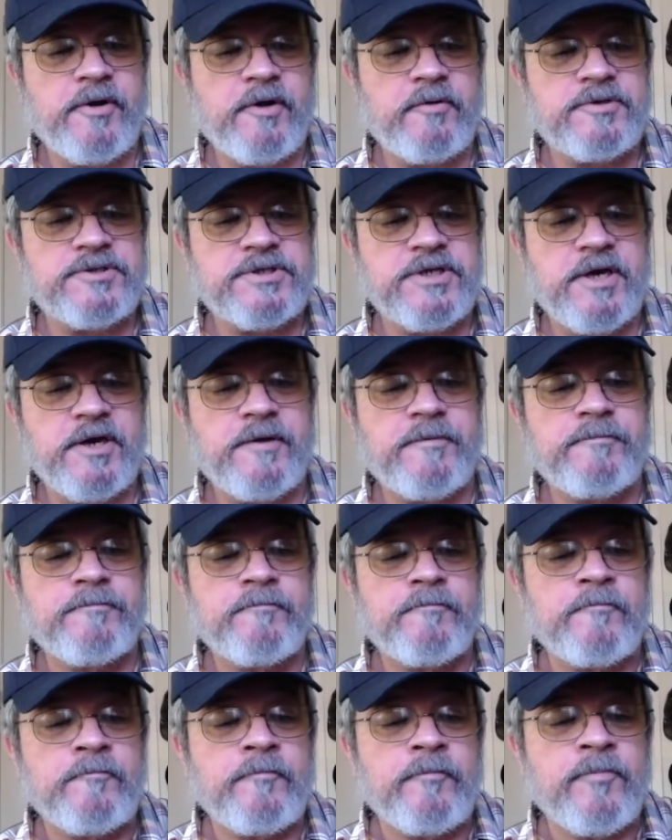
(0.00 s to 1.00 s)
I was
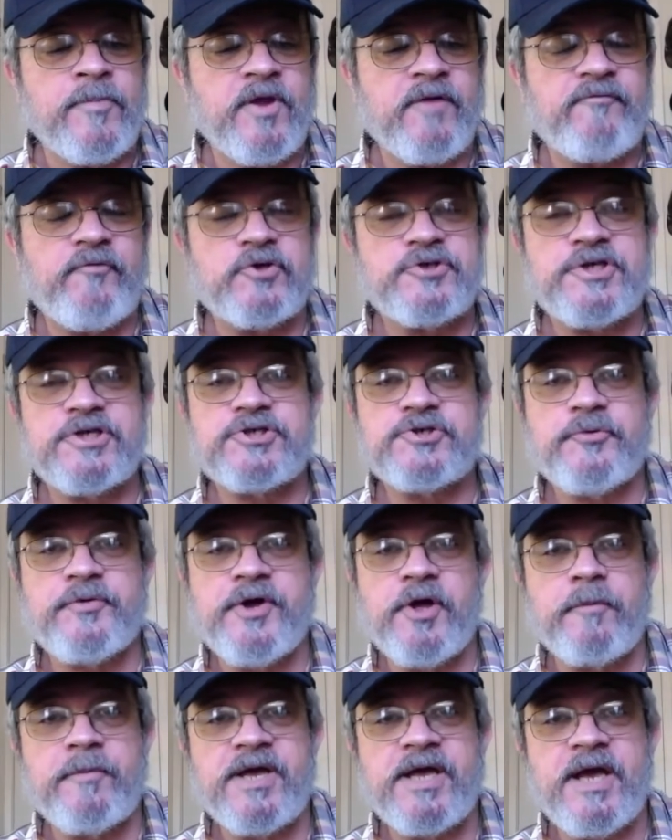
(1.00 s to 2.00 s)

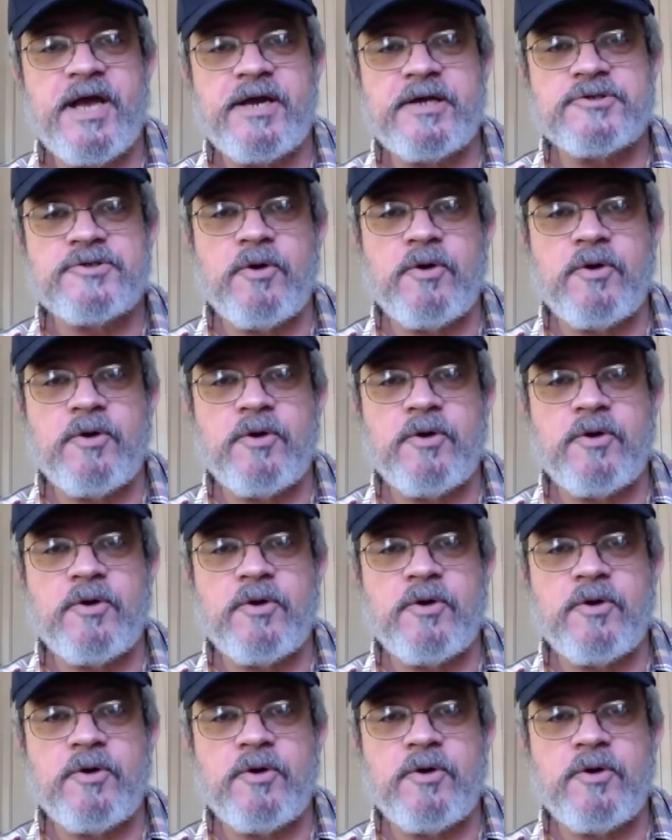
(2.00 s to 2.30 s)
463L mechanic.